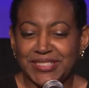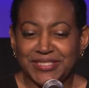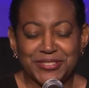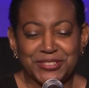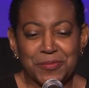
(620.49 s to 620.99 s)

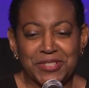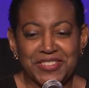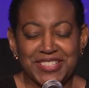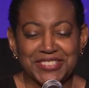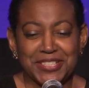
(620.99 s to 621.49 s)
there's so many
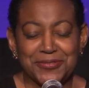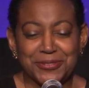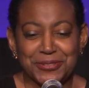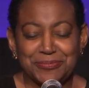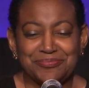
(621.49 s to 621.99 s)
things that I've
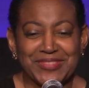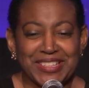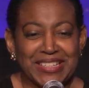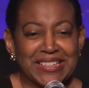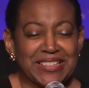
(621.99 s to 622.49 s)
learned.
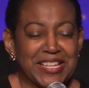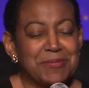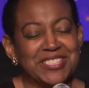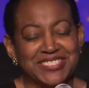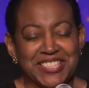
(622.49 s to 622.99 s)
I'm
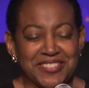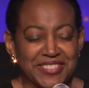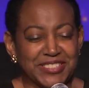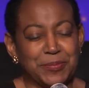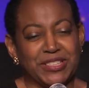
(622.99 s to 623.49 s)
going to say
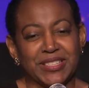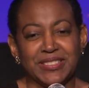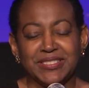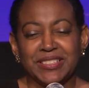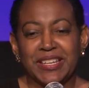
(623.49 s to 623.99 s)
this
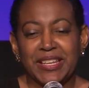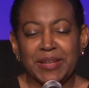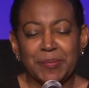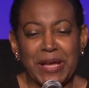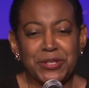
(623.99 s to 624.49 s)
because
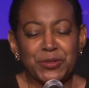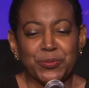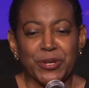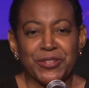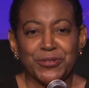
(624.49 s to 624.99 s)
my little
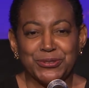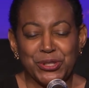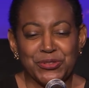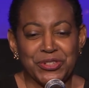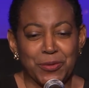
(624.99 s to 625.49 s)
brother who's
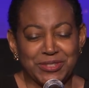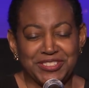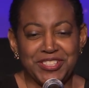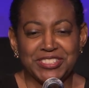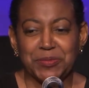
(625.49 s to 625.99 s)
over there was
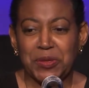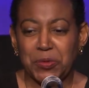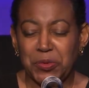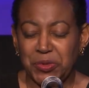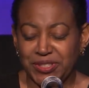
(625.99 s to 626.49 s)
teasing me
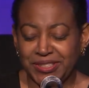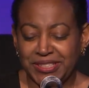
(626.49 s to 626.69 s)
when we were